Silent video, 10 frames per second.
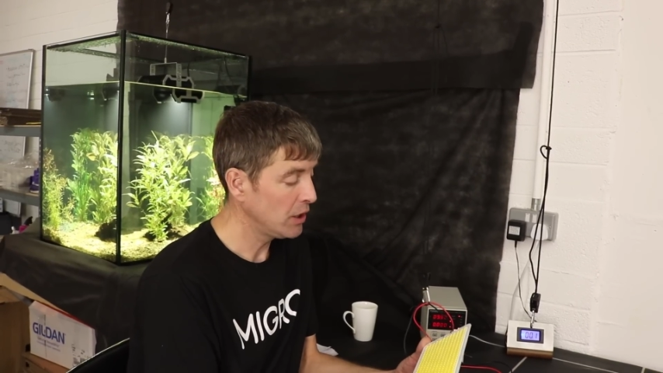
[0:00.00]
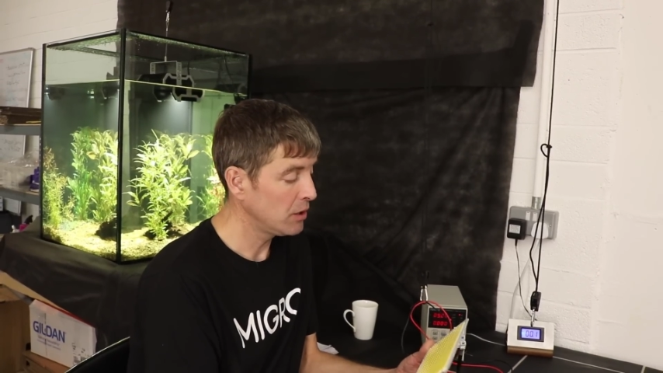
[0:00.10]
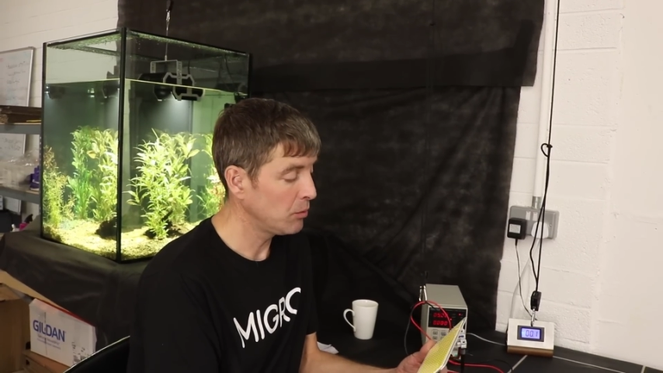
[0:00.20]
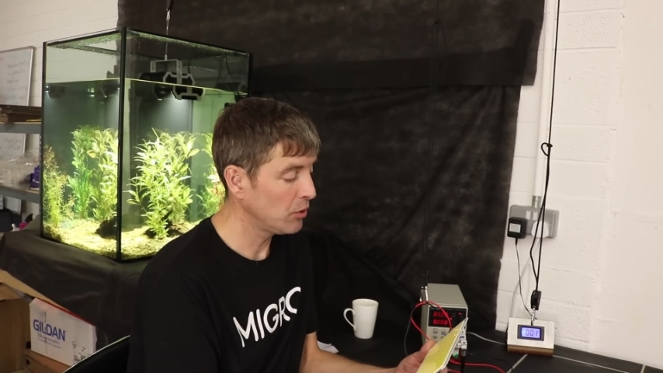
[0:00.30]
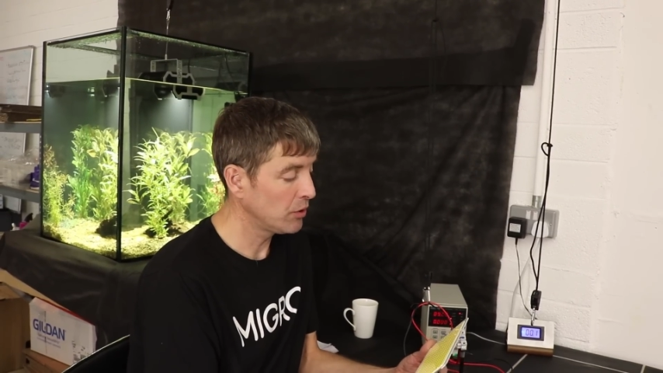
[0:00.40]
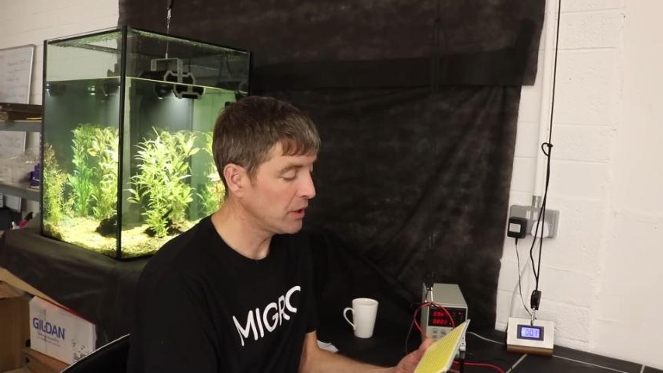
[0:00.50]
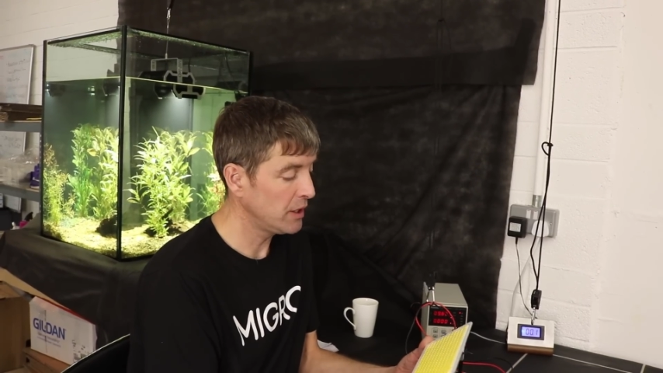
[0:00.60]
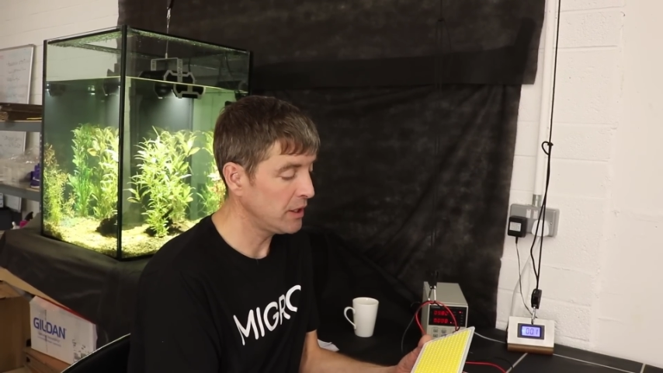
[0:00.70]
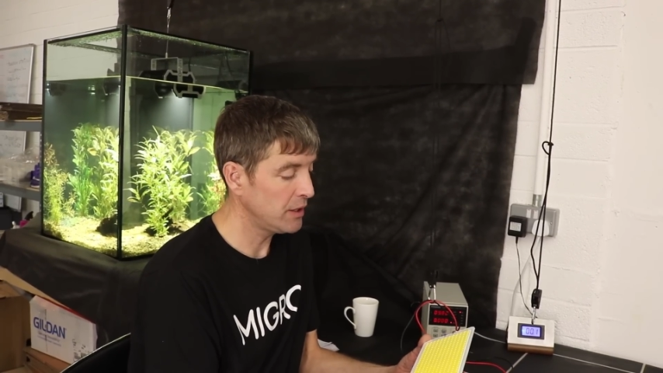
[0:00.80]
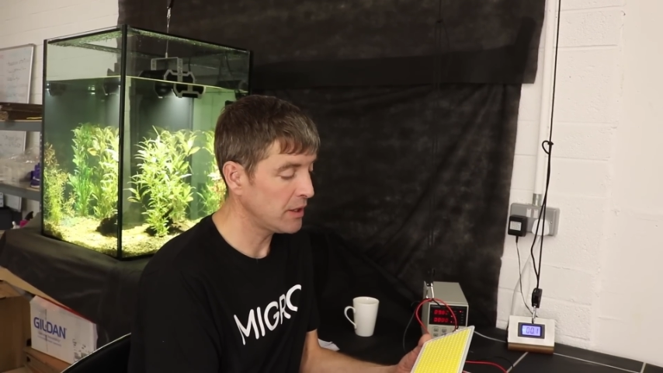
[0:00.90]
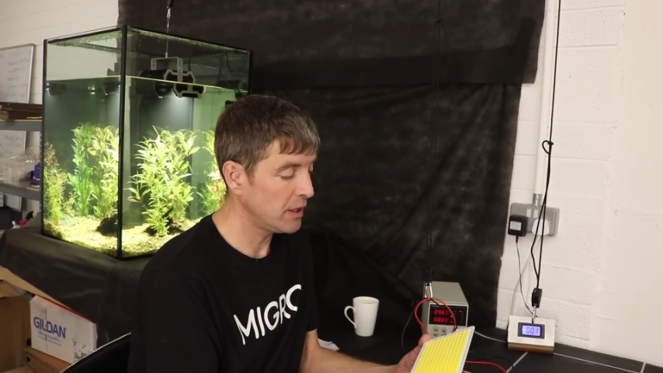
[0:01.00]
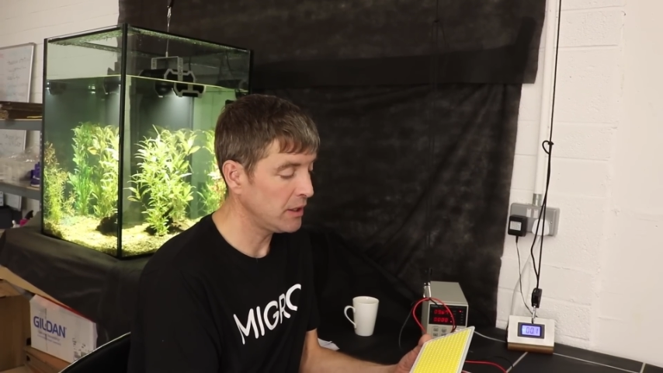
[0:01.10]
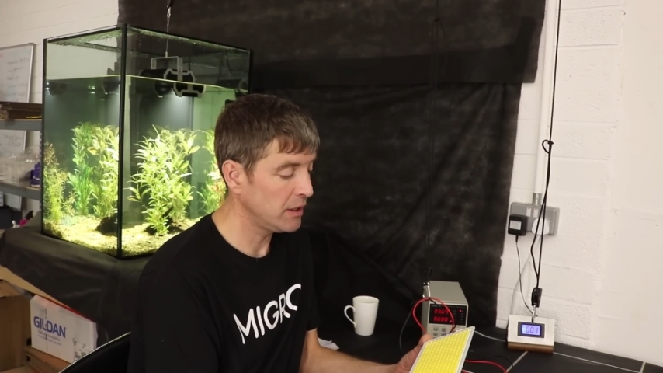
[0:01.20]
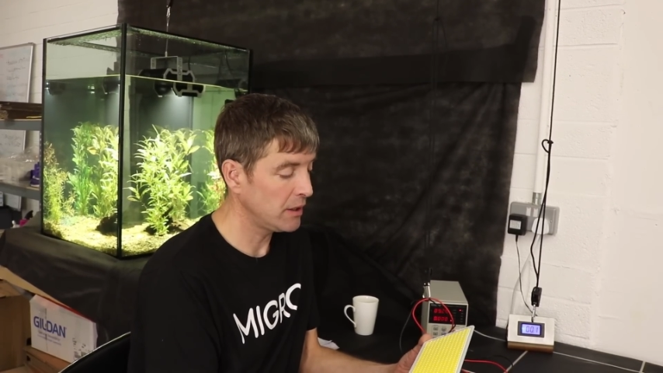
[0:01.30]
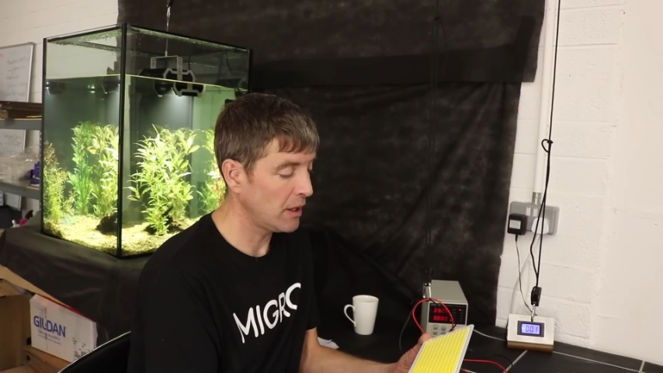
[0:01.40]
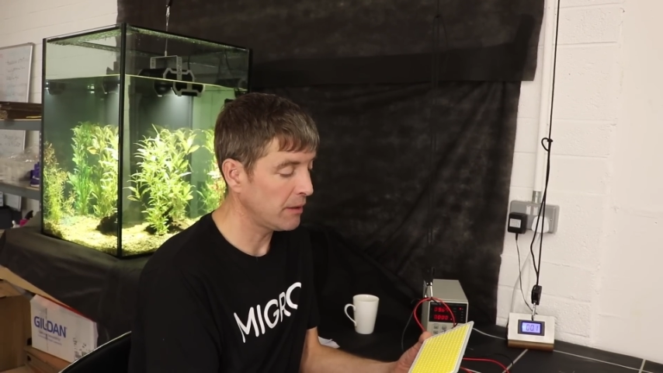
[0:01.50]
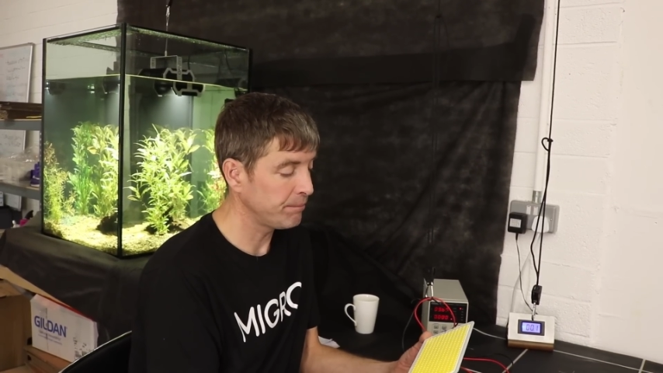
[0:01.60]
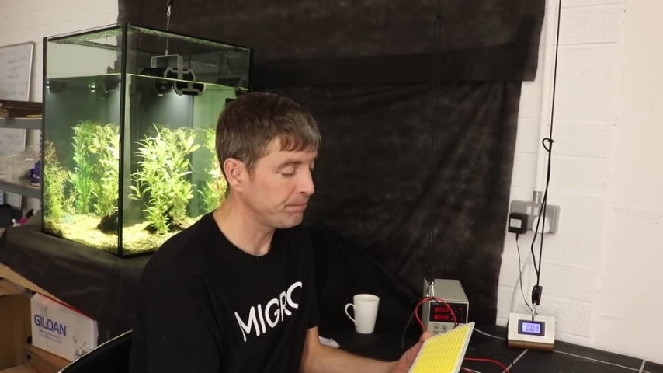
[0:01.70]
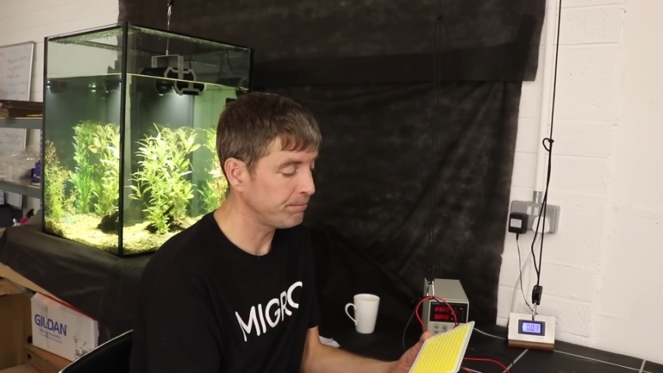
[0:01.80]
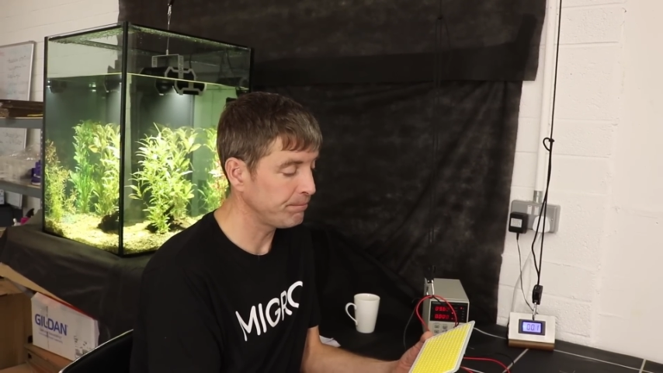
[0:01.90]
You wouldn't need any
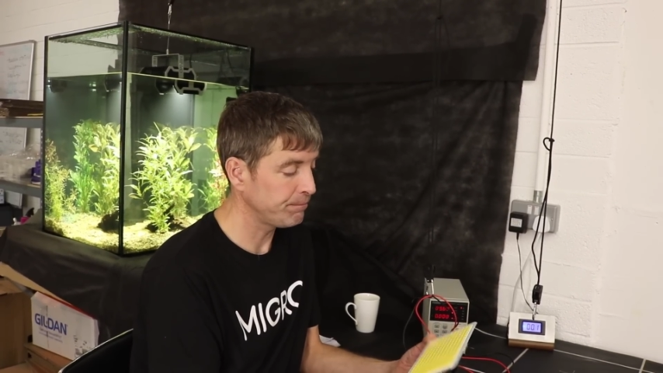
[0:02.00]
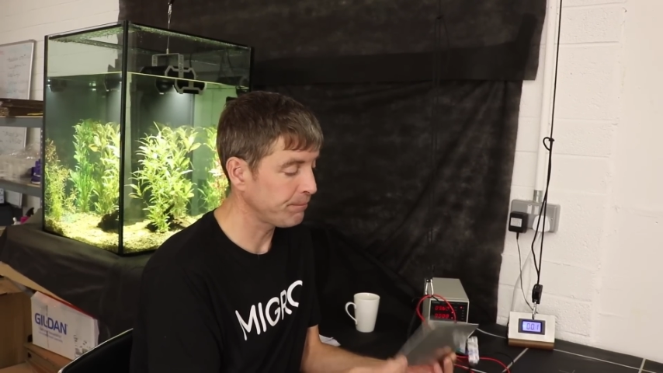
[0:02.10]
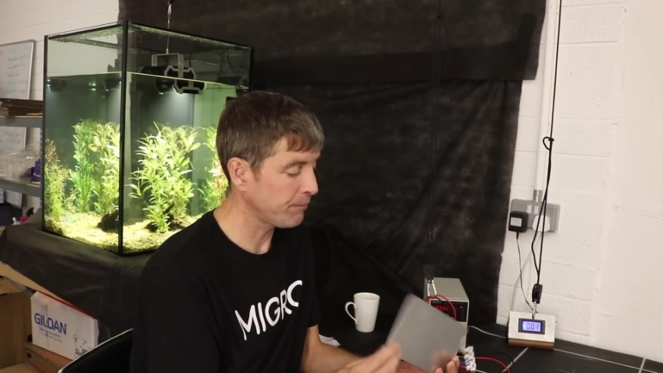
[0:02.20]
um,